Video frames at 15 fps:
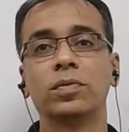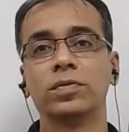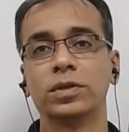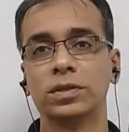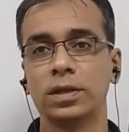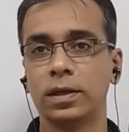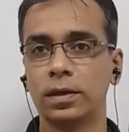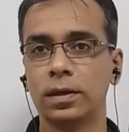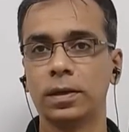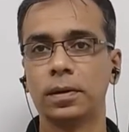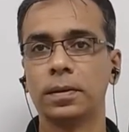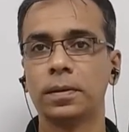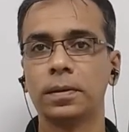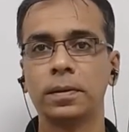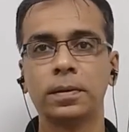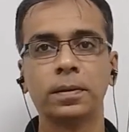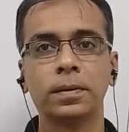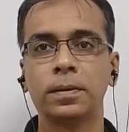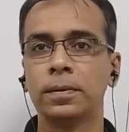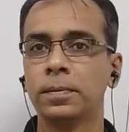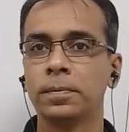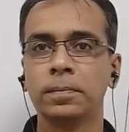of the cylinder.
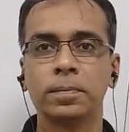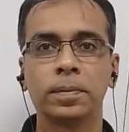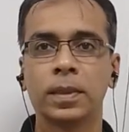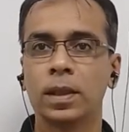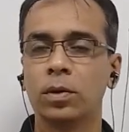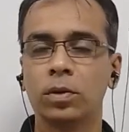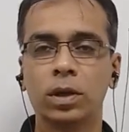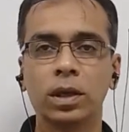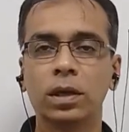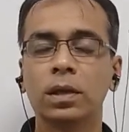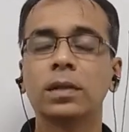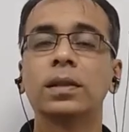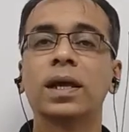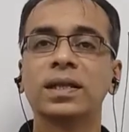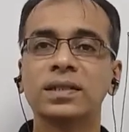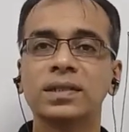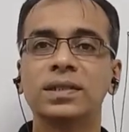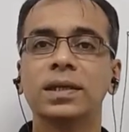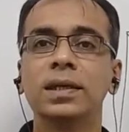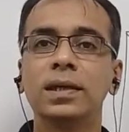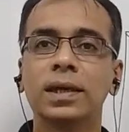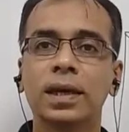Okay, that's
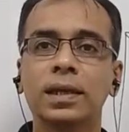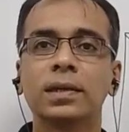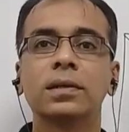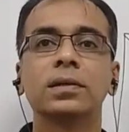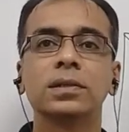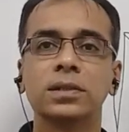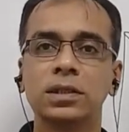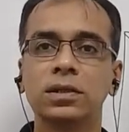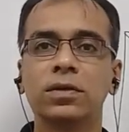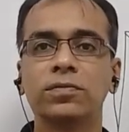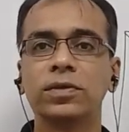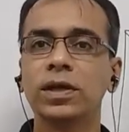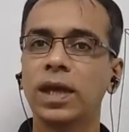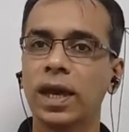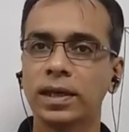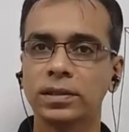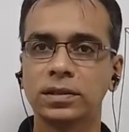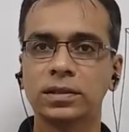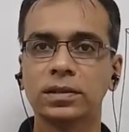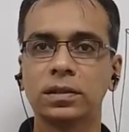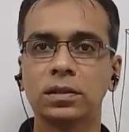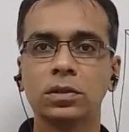the characteristic of the
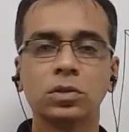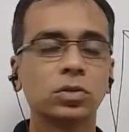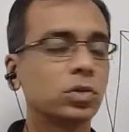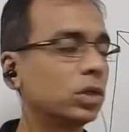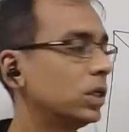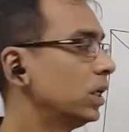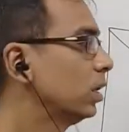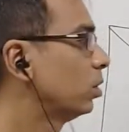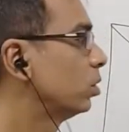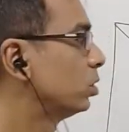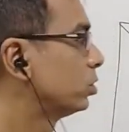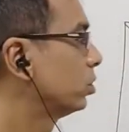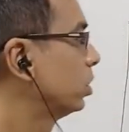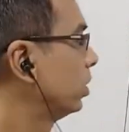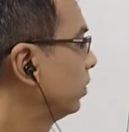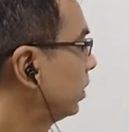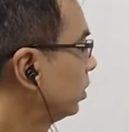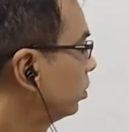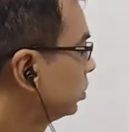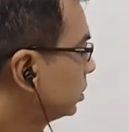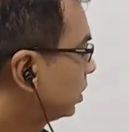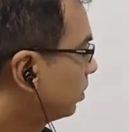gas. So here also, even
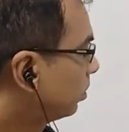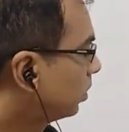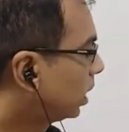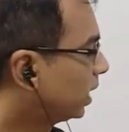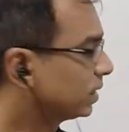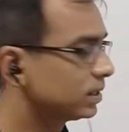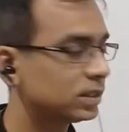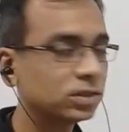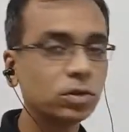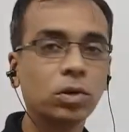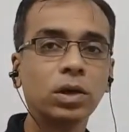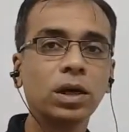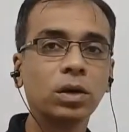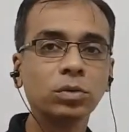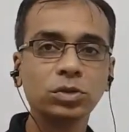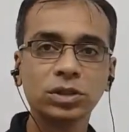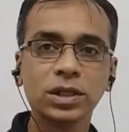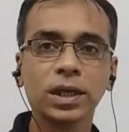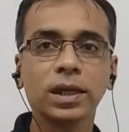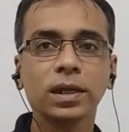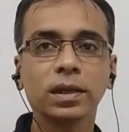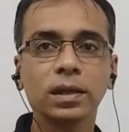though some mass has gone
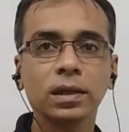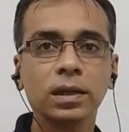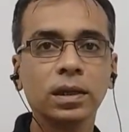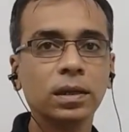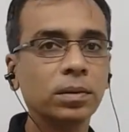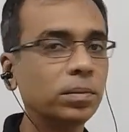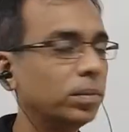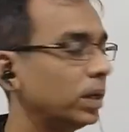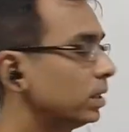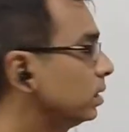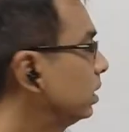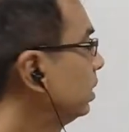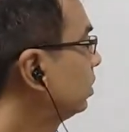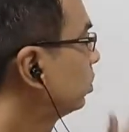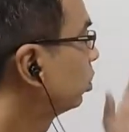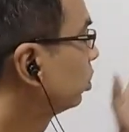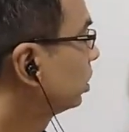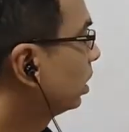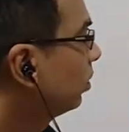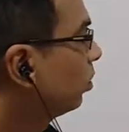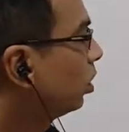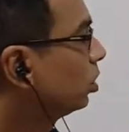outside, but the
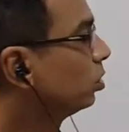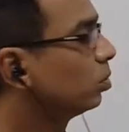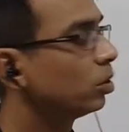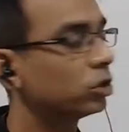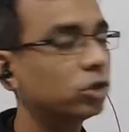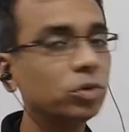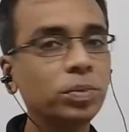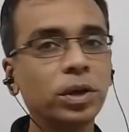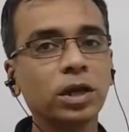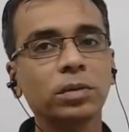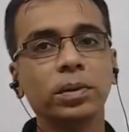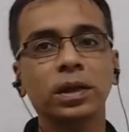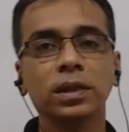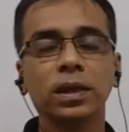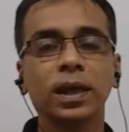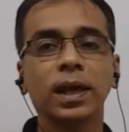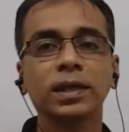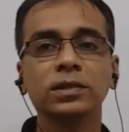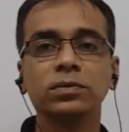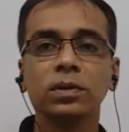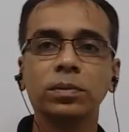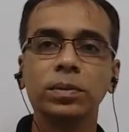total volume occupied by the
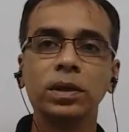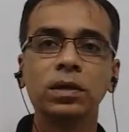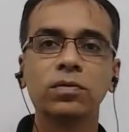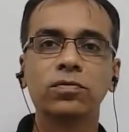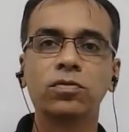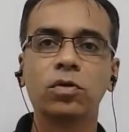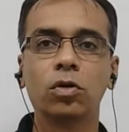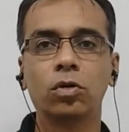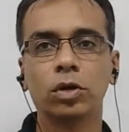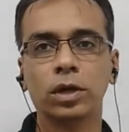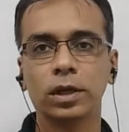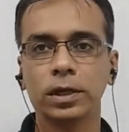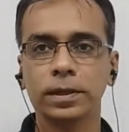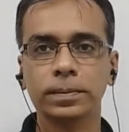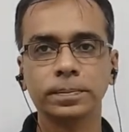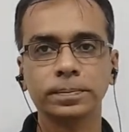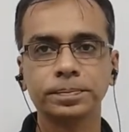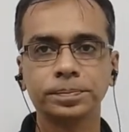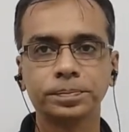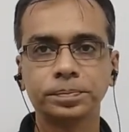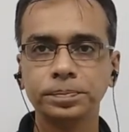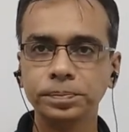gas will be full
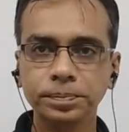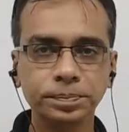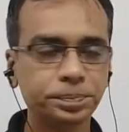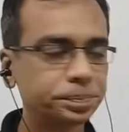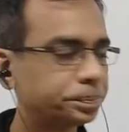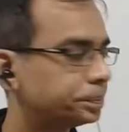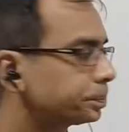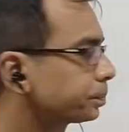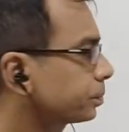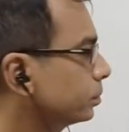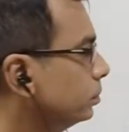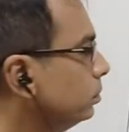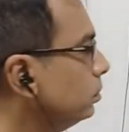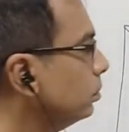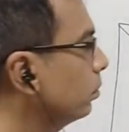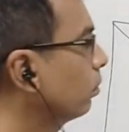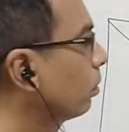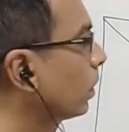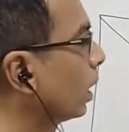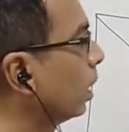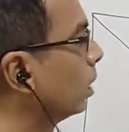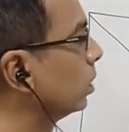only.
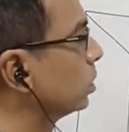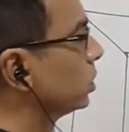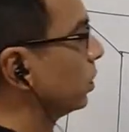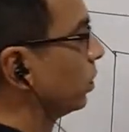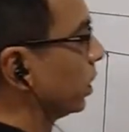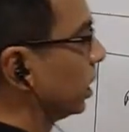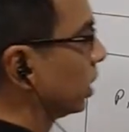So 1